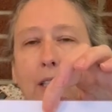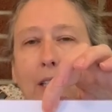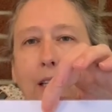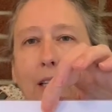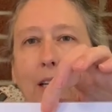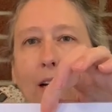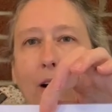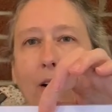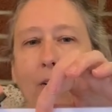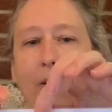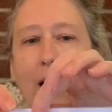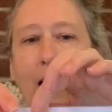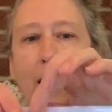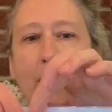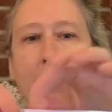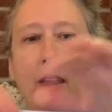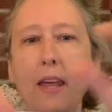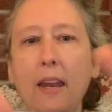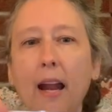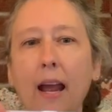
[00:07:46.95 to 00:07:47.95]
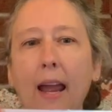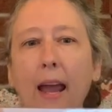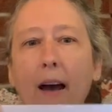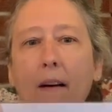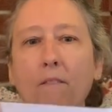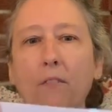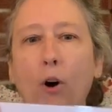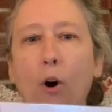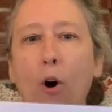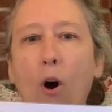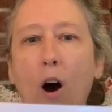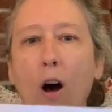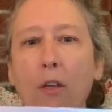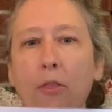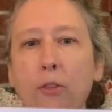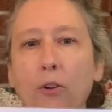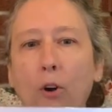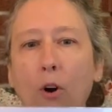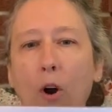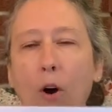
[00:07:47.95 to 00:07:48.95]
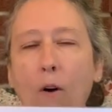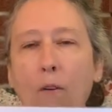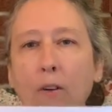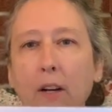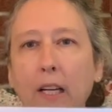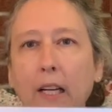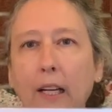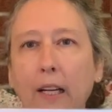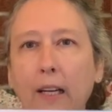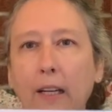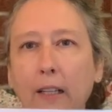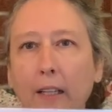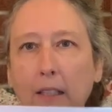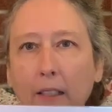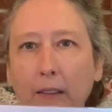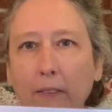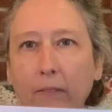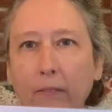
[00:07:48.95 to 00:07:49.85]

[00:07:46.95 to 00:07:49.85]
you know, and then I have the author over here.